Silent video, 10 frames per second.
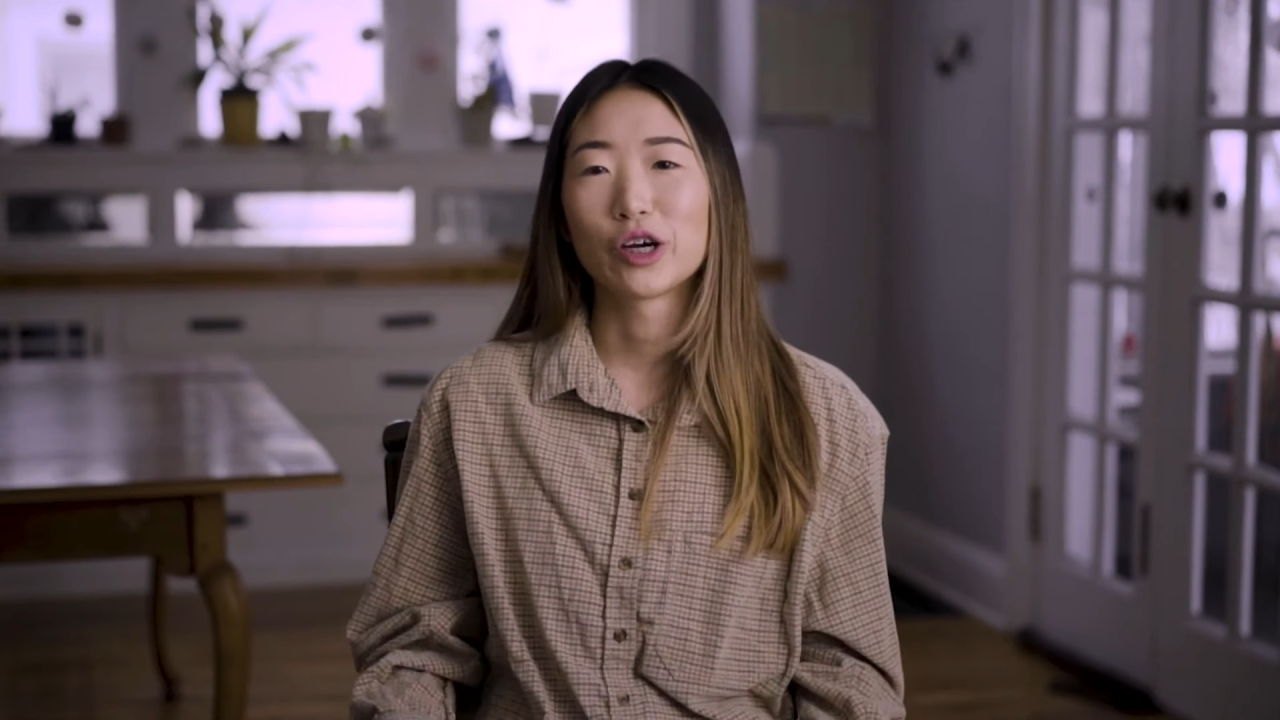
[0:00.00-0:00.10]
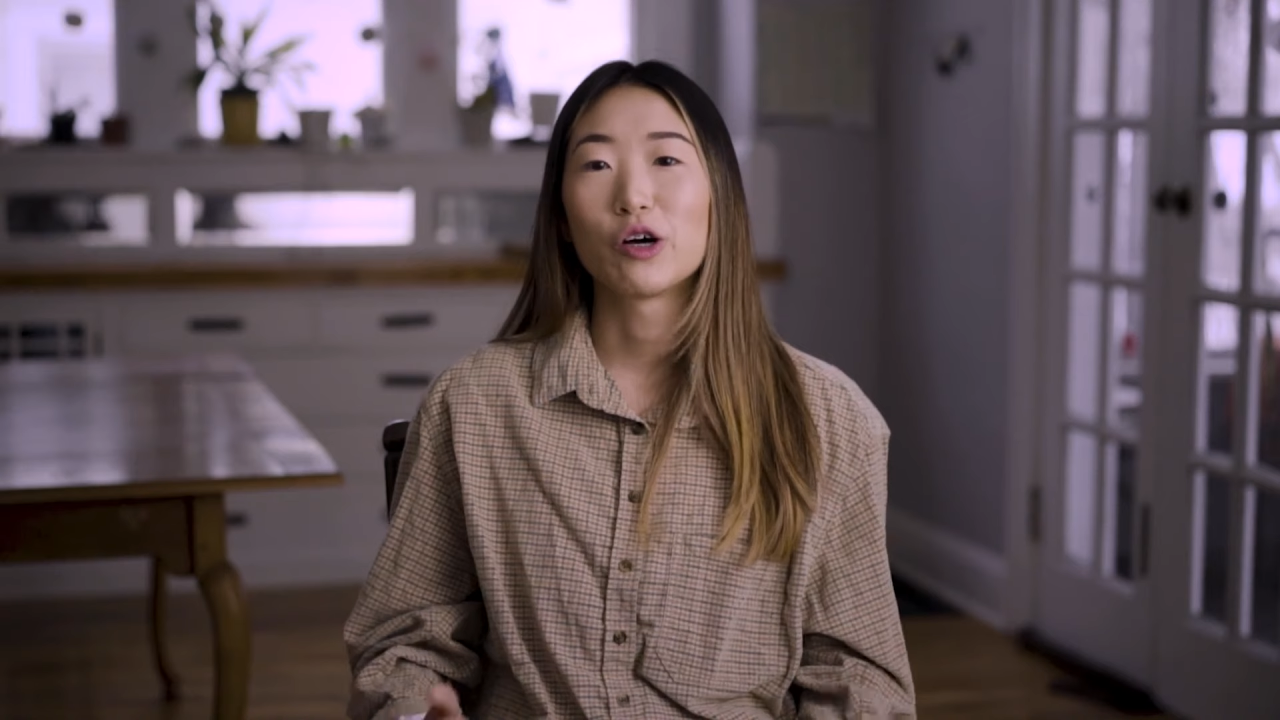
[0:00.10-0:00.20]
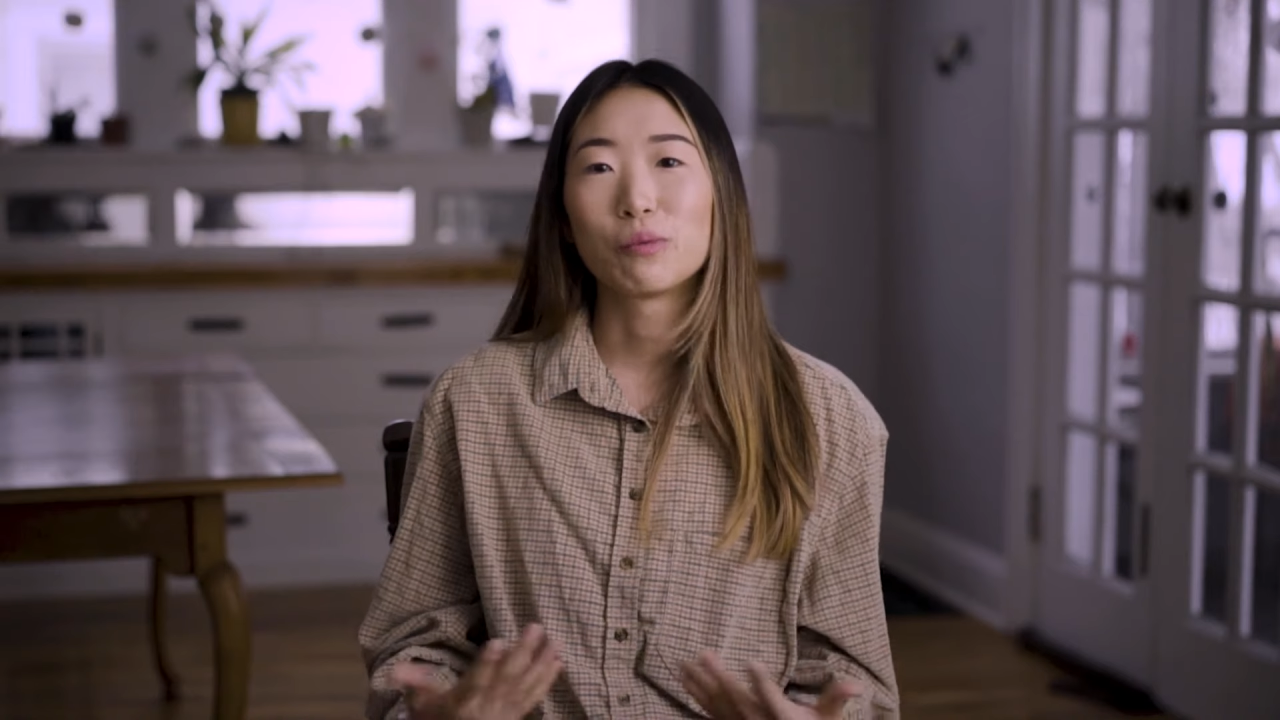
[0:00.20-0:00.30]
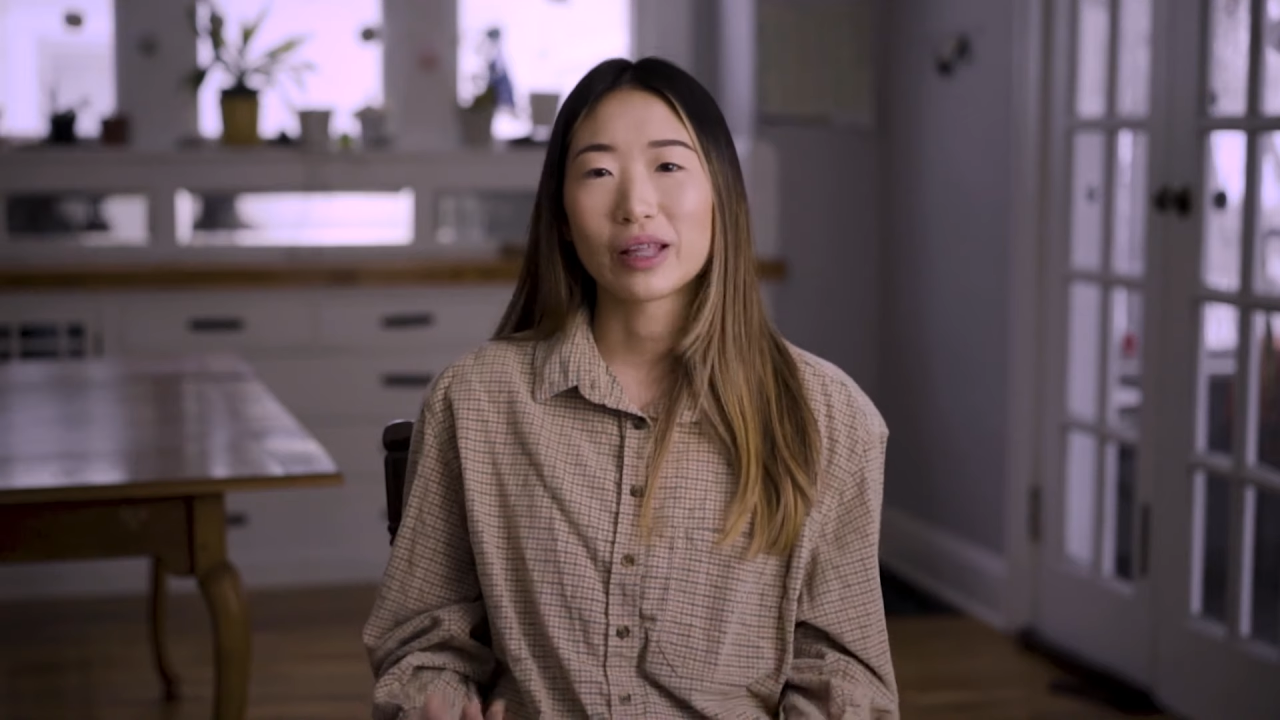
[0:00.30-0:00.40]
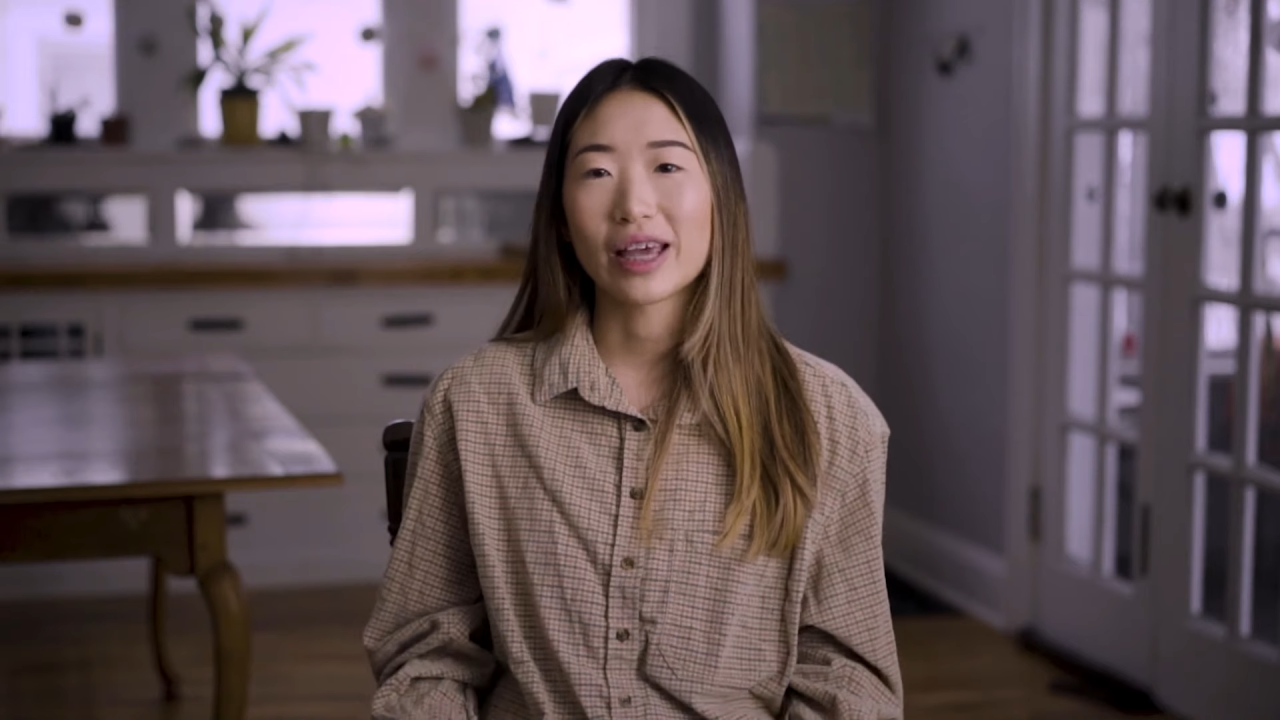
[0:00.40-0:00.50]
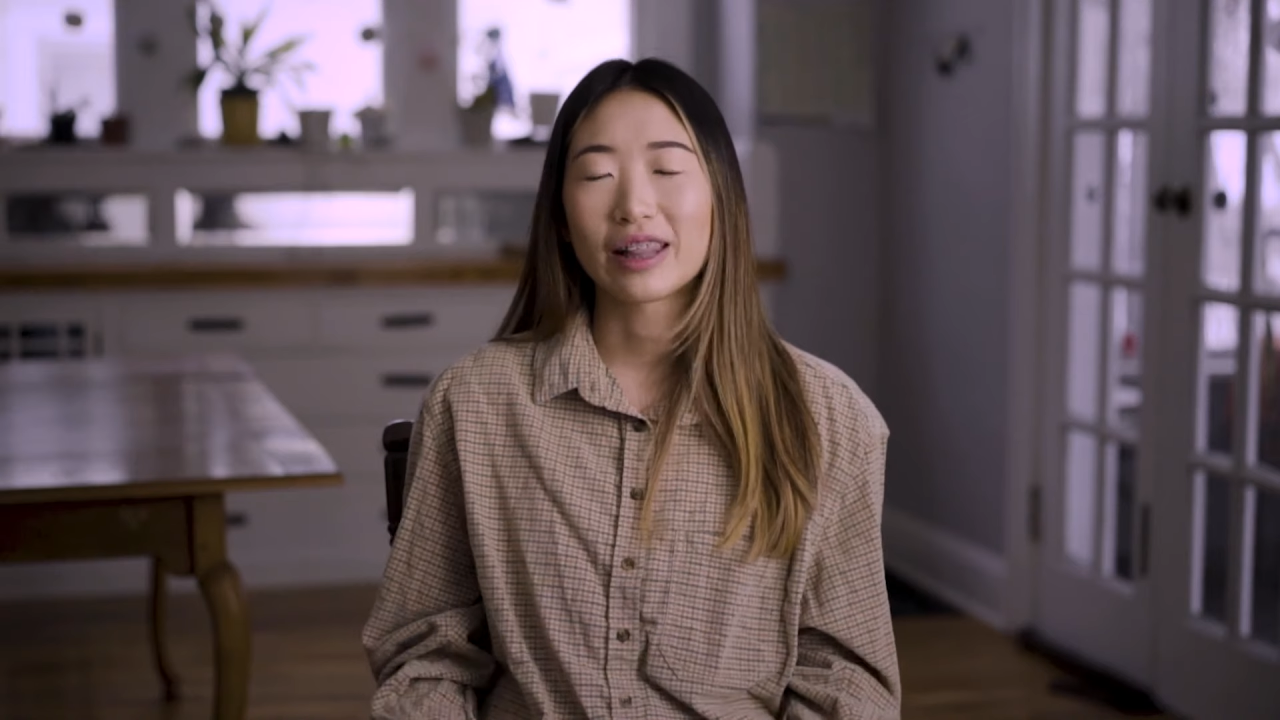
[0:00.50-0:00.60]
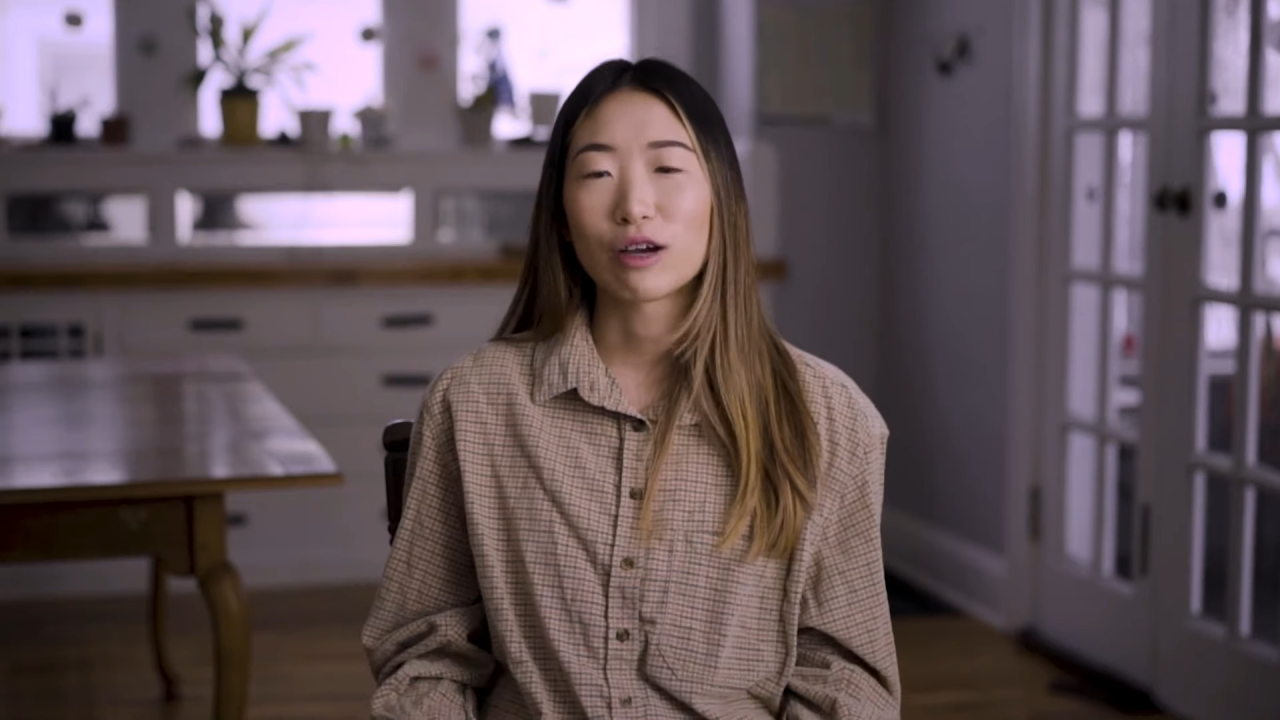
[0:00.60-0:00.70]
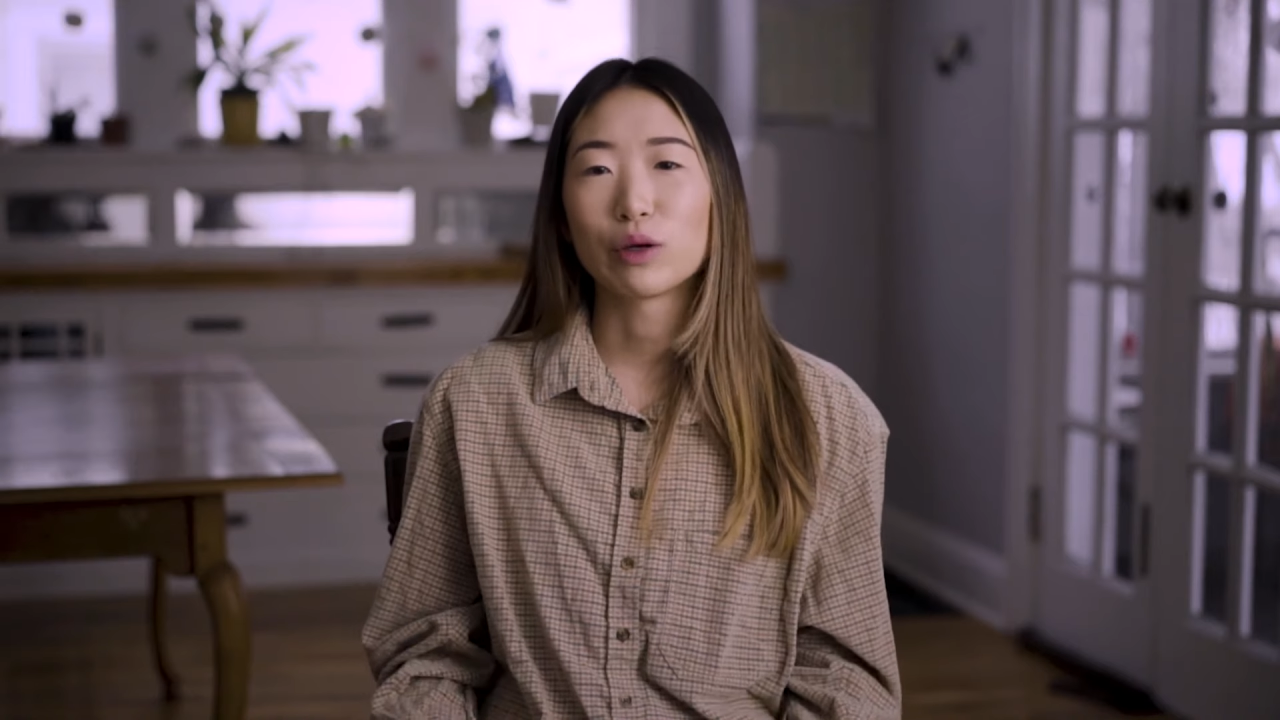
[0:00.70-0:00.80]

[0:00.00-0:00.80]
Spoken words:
a homeland